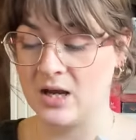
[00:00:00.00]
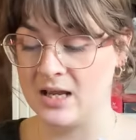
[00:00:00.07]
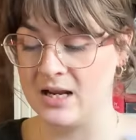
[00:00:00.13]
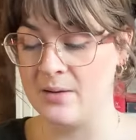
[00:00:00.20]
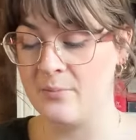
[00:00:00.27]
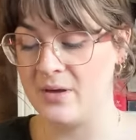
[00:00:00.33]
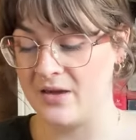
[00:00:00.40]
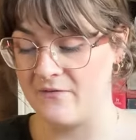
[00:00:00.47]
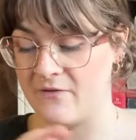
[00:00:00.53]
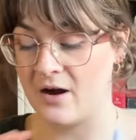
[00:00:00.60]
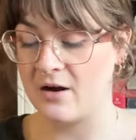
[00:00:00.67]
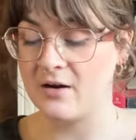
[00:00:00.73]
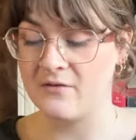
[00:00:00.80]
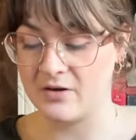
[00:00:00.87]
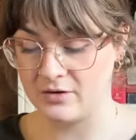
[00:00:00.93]
and it be
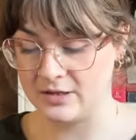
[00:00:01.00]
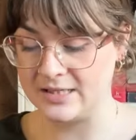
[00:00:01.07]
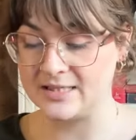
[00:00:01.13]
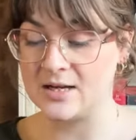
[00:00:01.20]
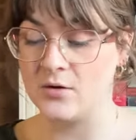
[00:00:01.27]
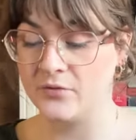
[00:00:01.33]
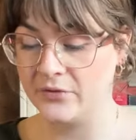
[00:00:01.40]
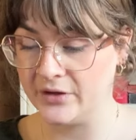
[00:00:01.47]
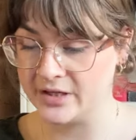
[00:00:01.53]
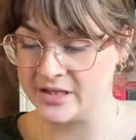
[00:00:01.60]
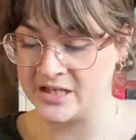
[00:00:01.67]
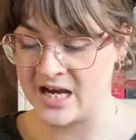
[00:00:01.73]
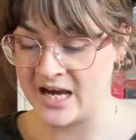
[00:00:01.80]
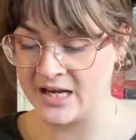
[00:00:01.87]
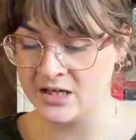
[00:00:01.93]
very
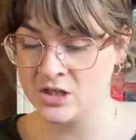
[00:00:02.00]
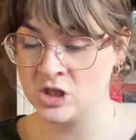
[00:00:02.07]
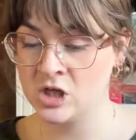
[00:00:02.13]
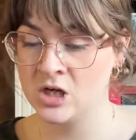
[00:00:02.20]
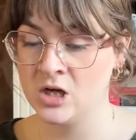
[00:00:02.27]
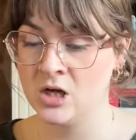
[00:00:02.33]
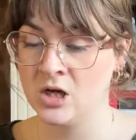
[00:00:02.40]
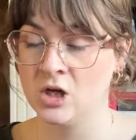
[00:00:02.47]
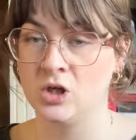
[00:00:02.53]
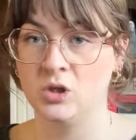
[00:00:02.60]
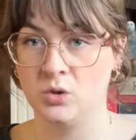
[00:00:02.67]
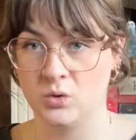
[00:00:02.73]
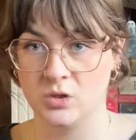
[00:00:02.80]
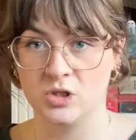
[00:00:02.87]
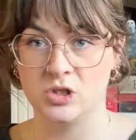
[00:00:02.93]
self-contained, you
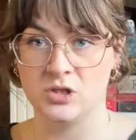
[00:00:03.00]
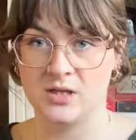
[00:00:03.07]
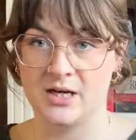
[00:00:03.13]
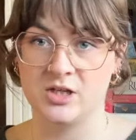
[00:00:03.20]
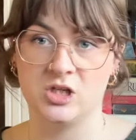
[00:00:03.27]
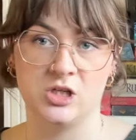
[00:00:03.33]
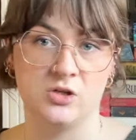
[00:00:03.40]
can do that too.